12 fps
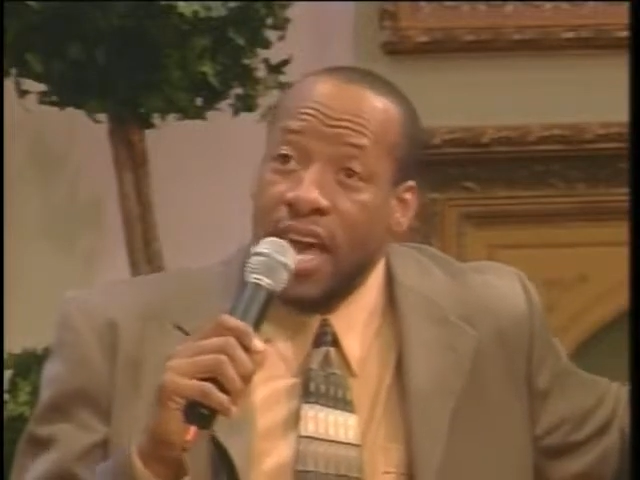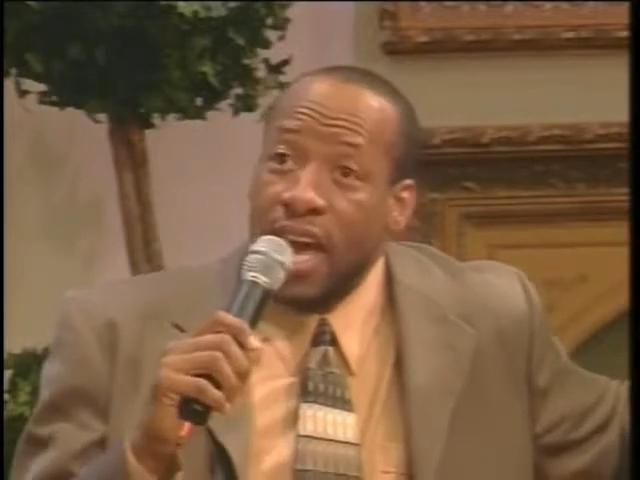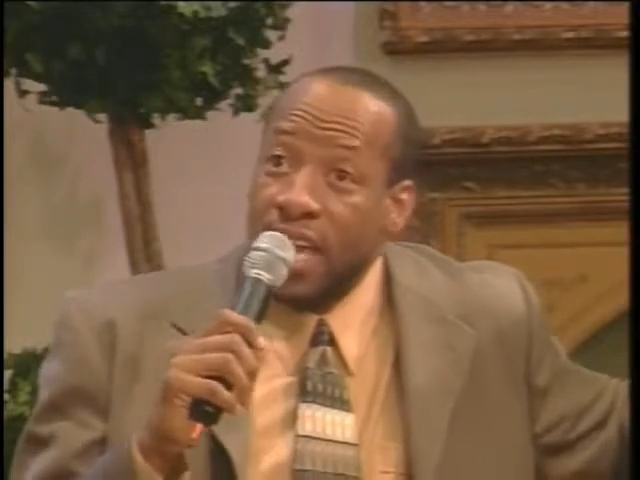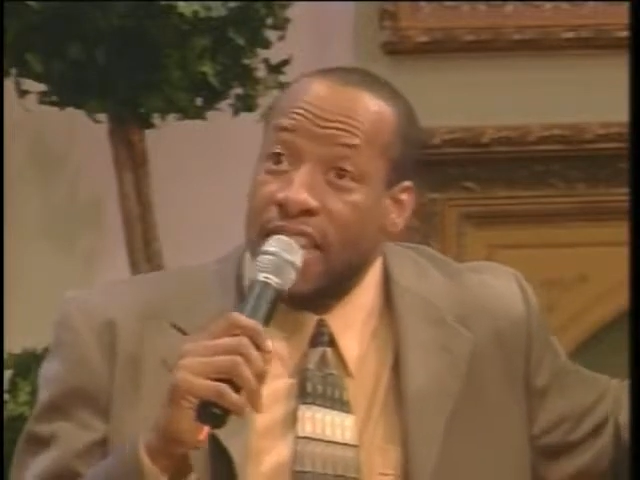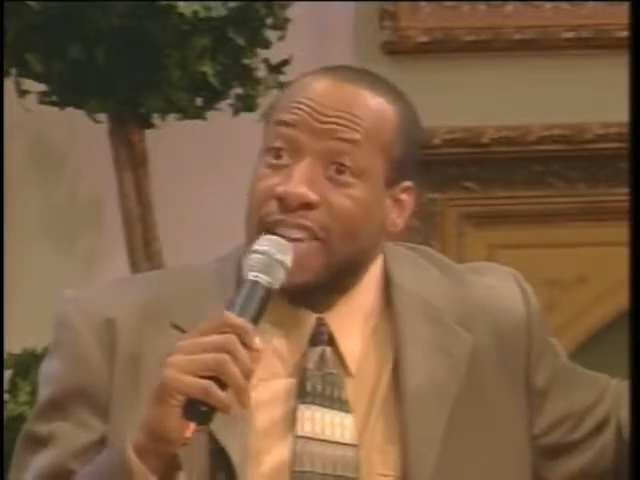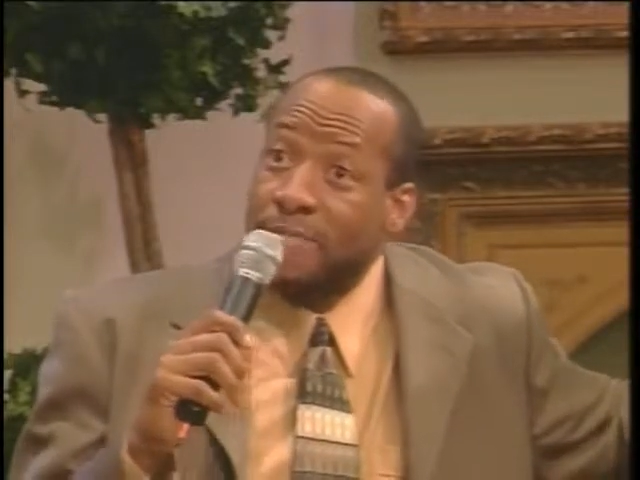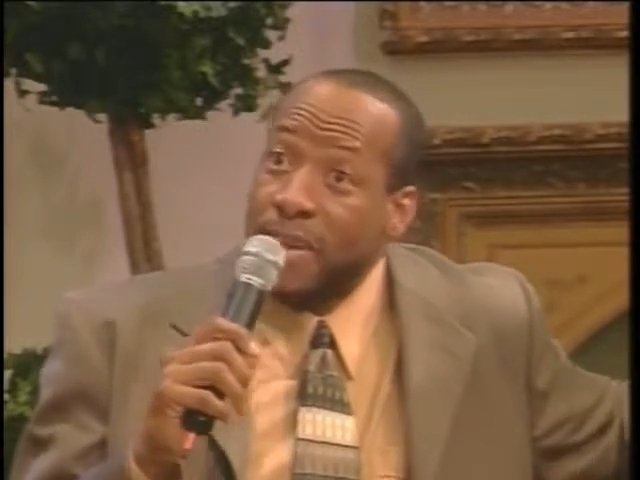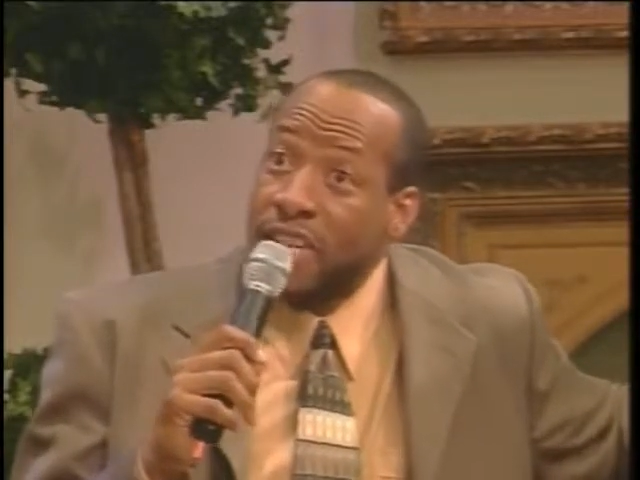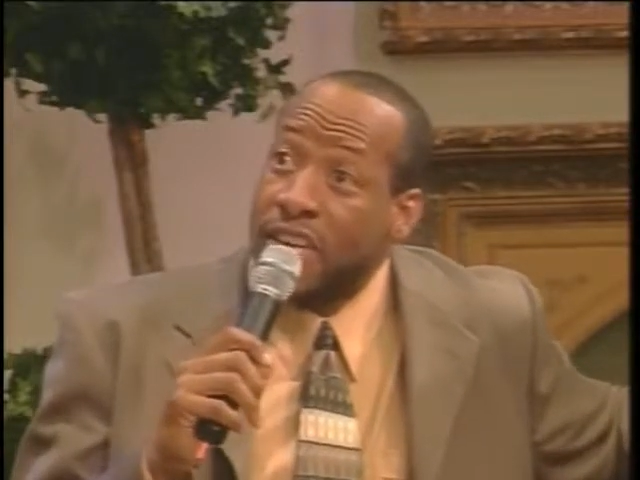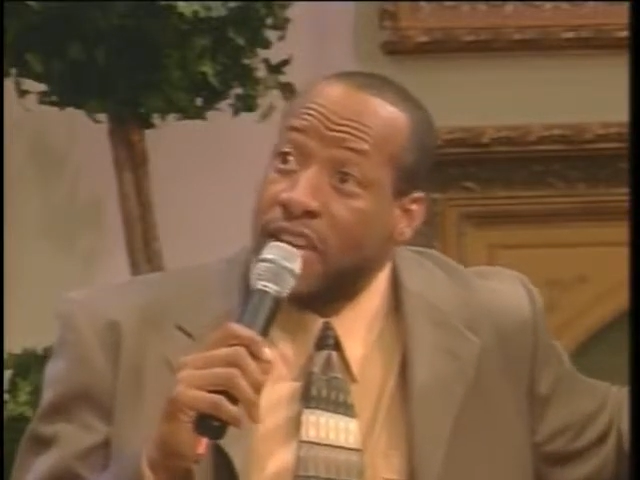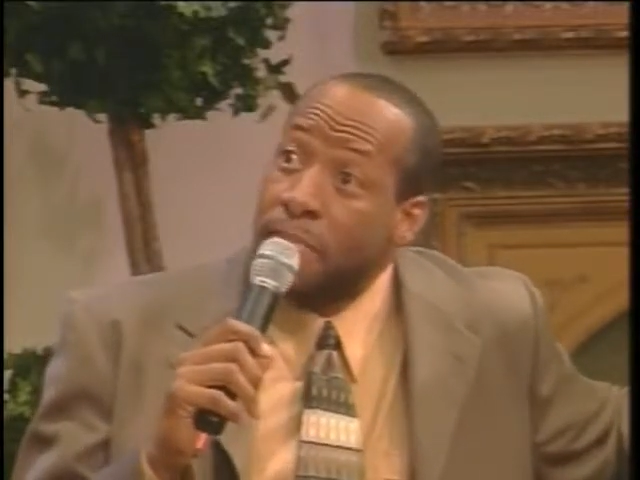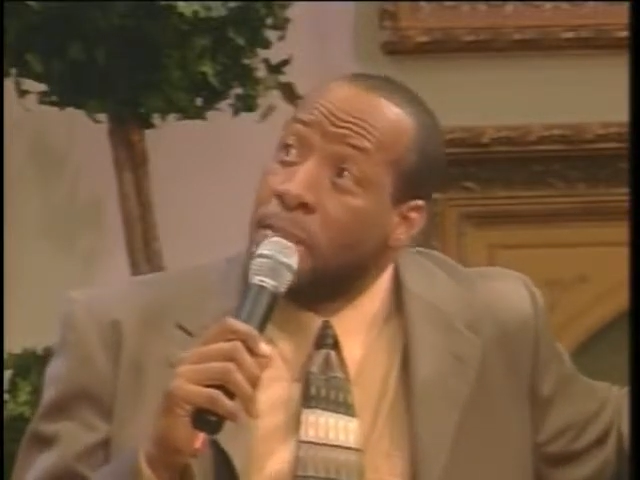And it has
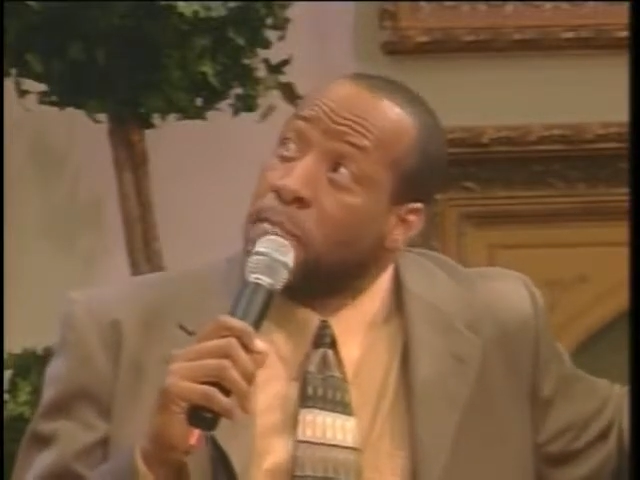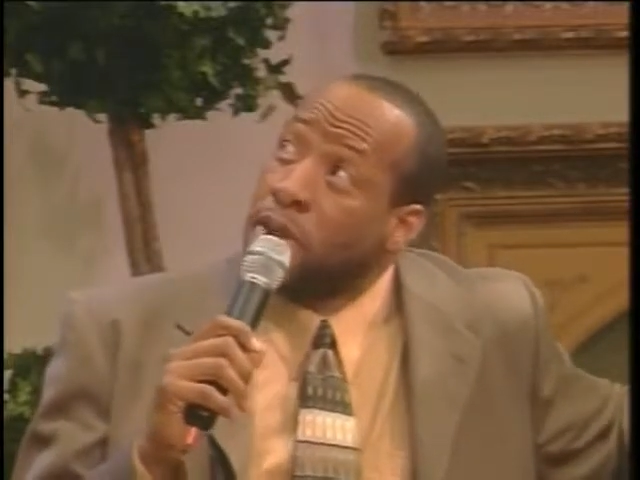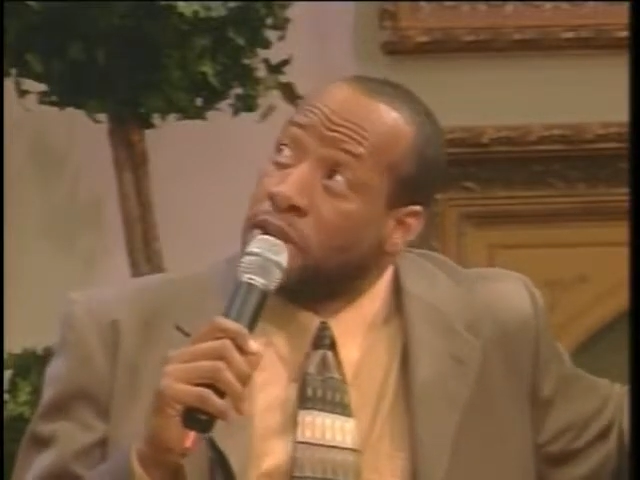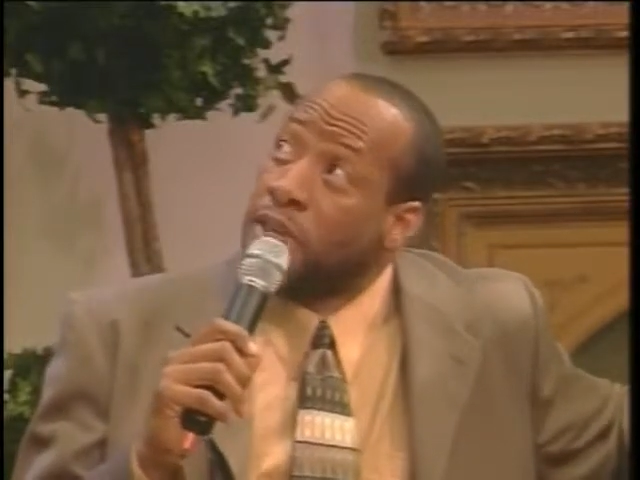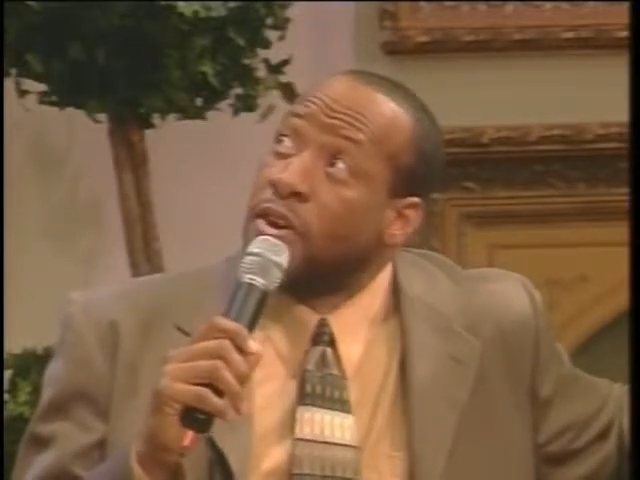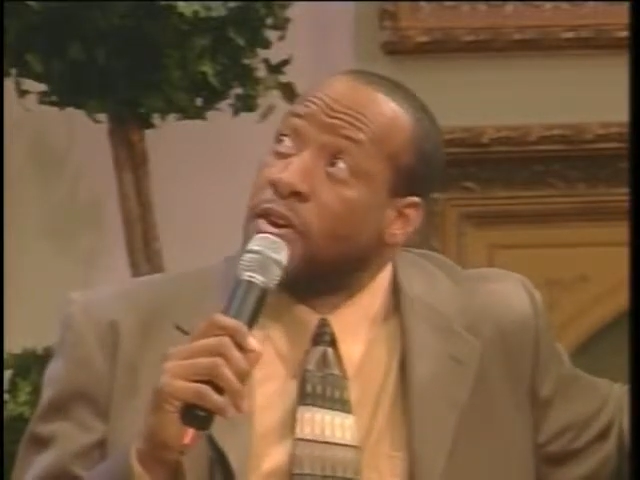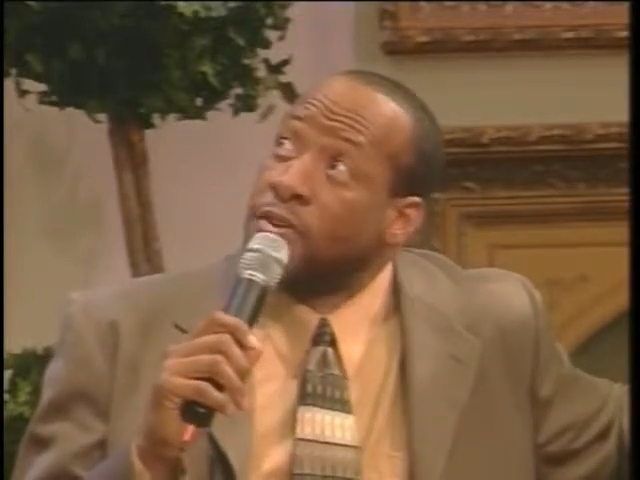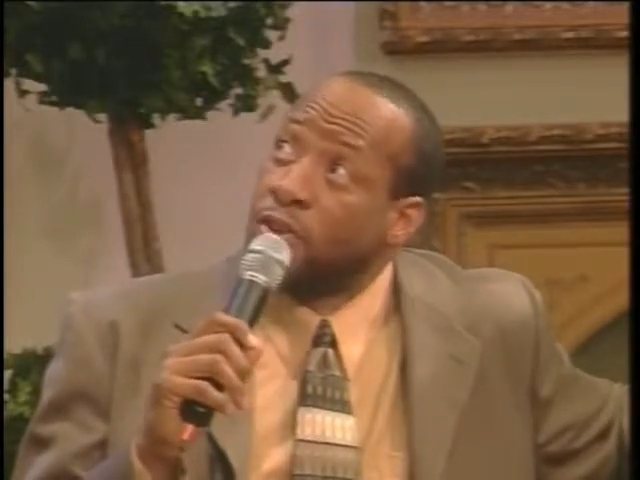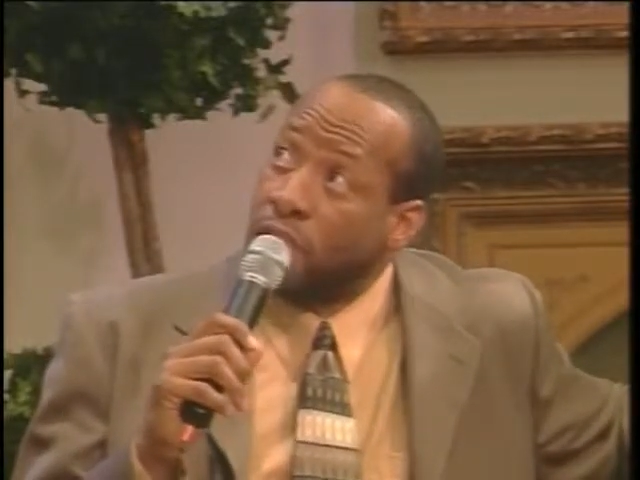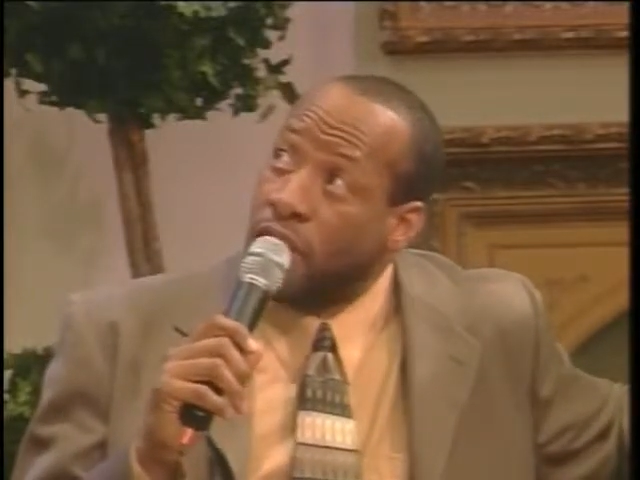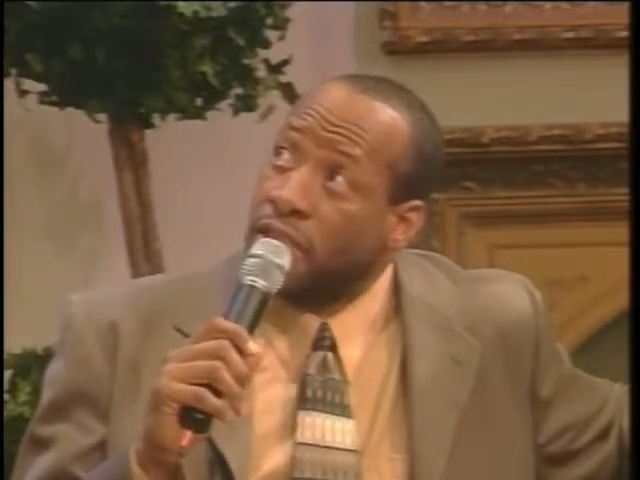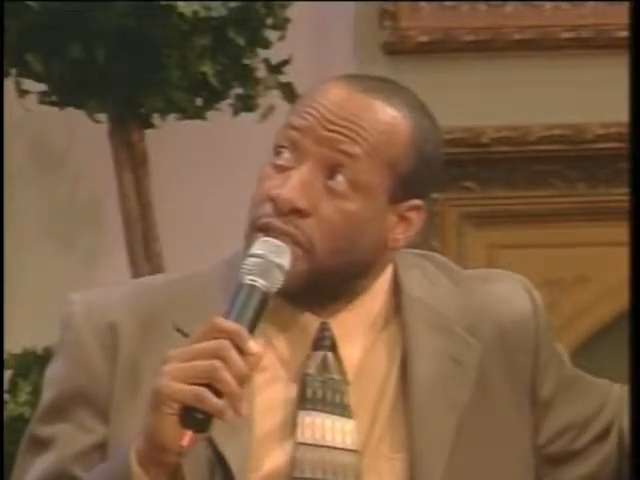basically been bringing the country
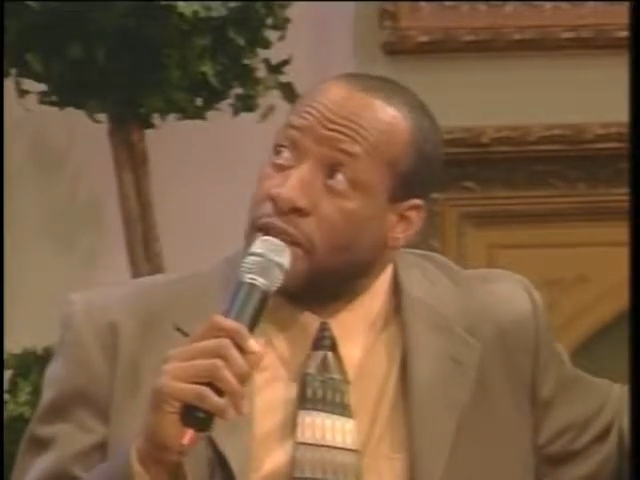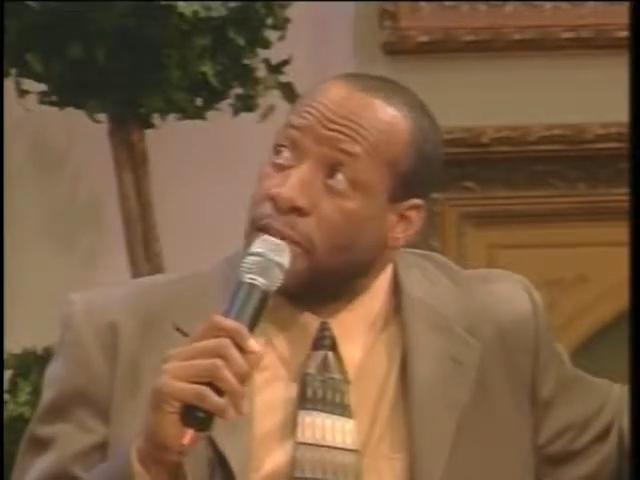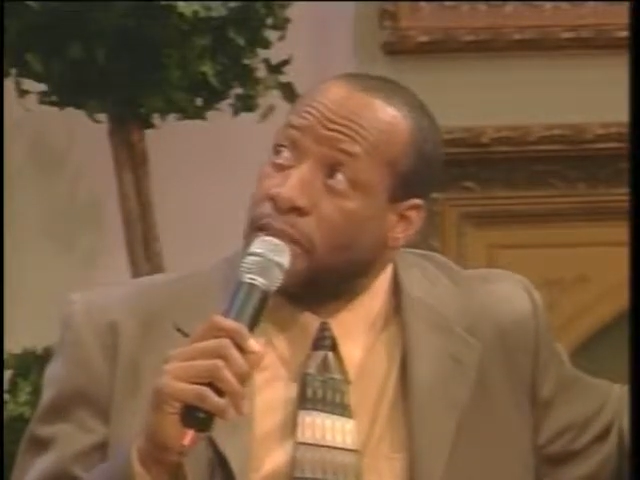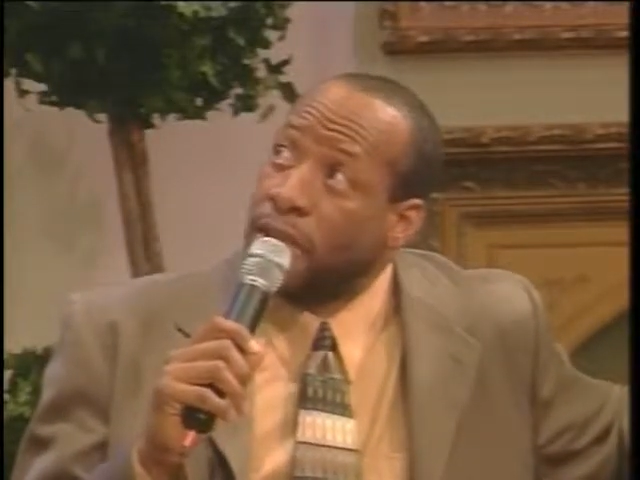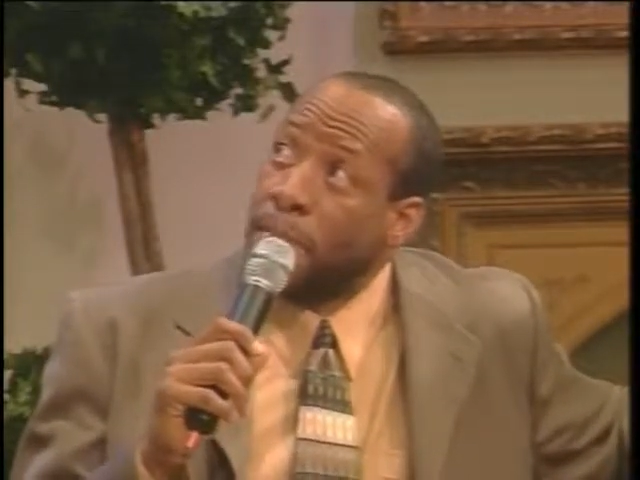together.